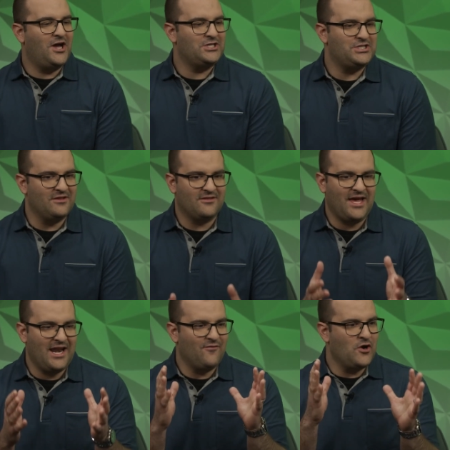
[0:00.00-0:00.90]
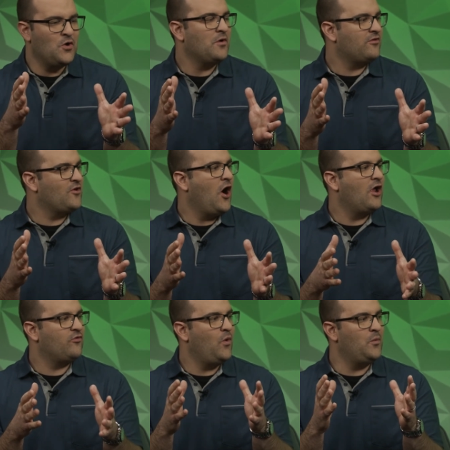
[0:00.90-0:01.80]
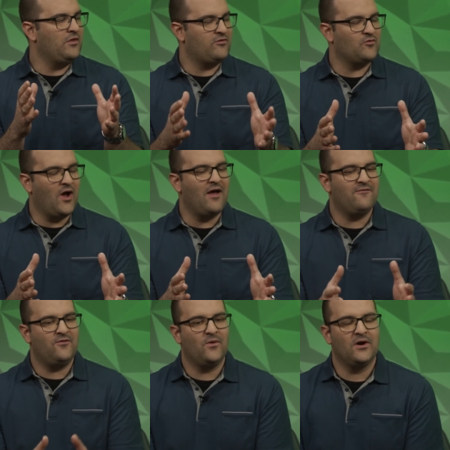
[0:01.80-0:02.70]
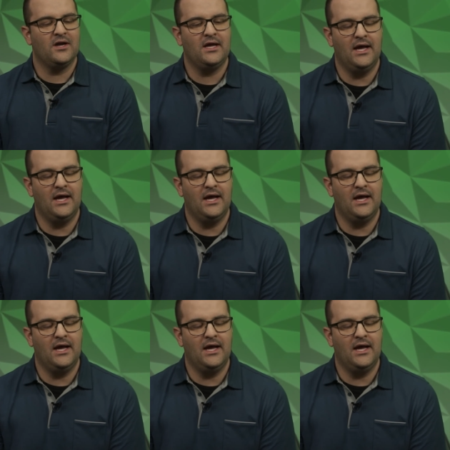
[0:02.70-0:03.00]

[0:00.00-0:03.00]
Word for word: Launch is kind of our North Star. It's what we strive for.